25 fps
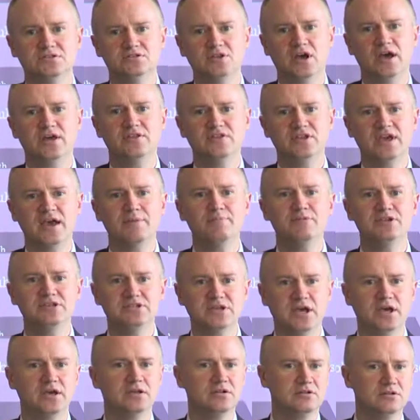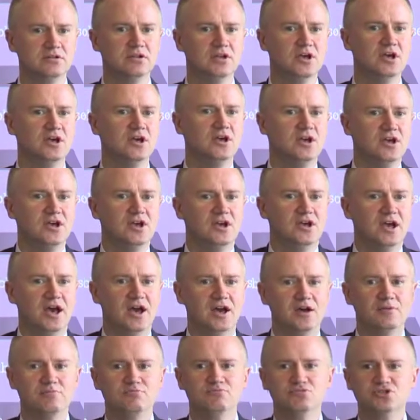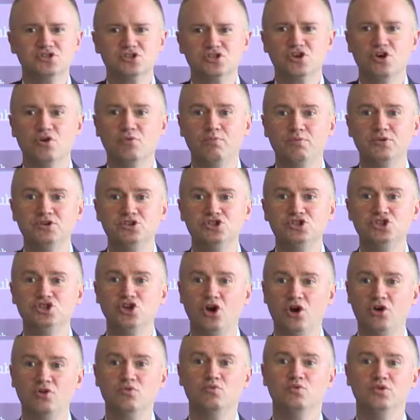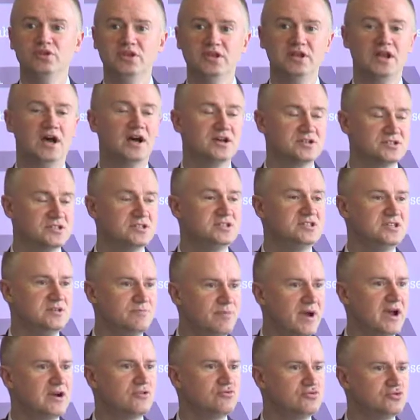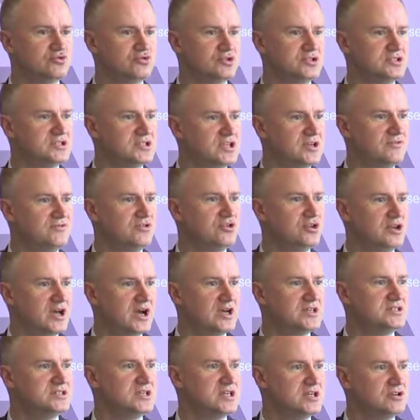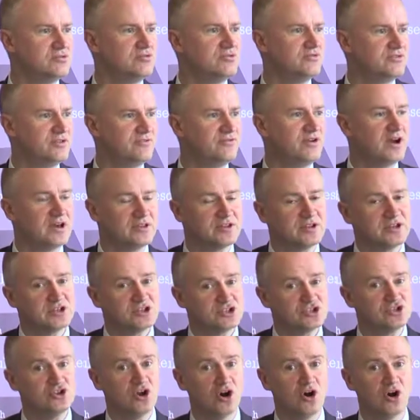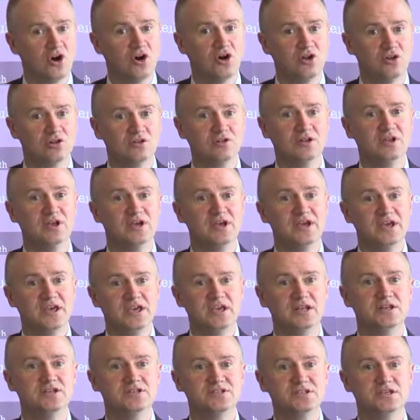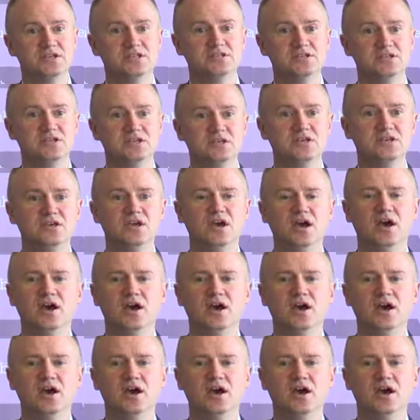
The Emmerdale soap is shot within our city boundary, to give you an idea of the fact that it's not all in a city.